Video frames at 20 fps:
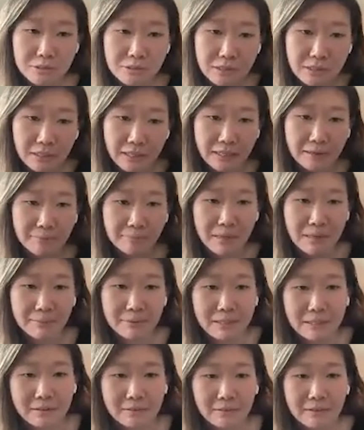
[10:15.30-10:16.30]
interesting. And
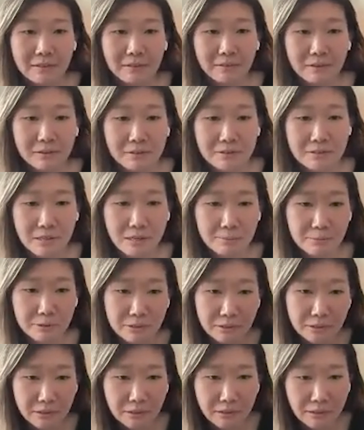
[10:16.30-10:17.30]
maybe, there's an
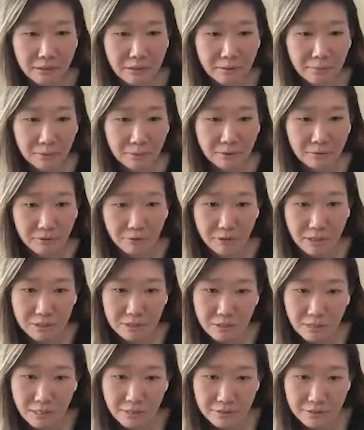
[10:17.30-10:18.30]
opportunity here with the
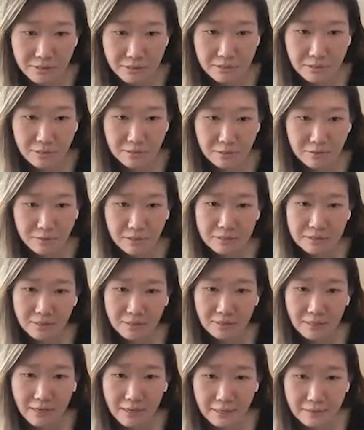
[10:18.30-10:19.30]
regression analysis to do things
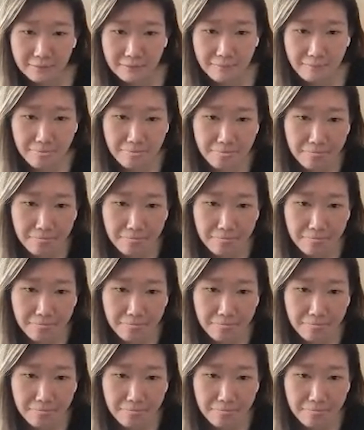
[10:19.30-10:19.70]
like that.